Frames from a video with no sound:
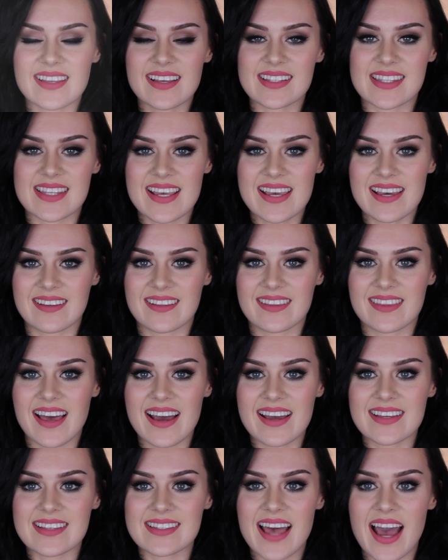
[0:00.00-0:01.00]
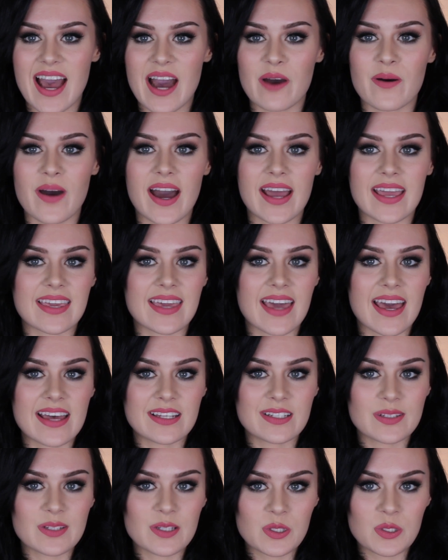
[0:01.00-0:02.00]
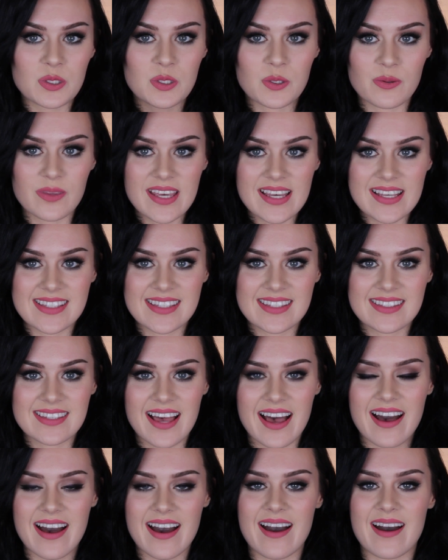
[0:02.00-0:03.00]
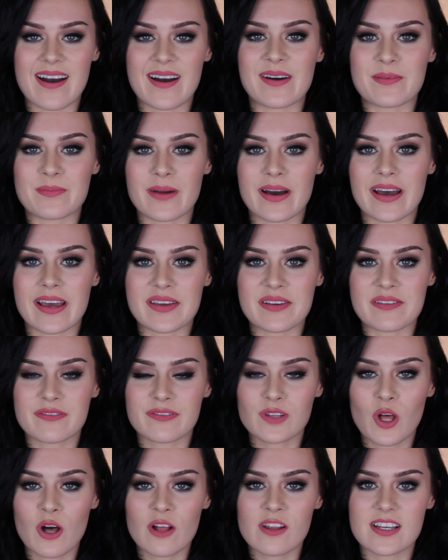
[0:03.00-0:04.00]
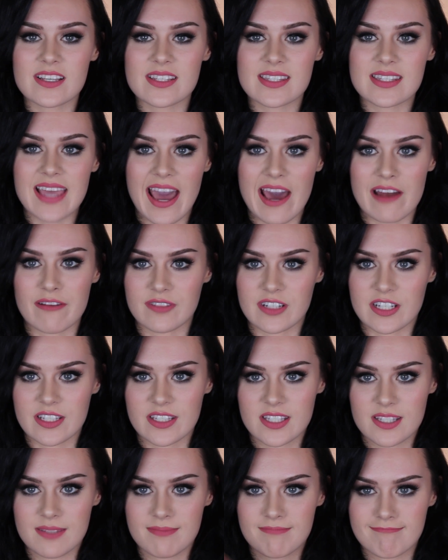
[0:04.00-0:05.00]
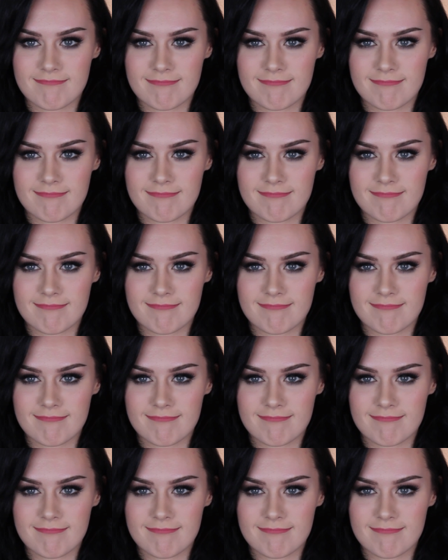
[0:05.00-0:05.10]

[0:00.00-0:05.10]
that's it. That is how I get to this, my flawless canvas.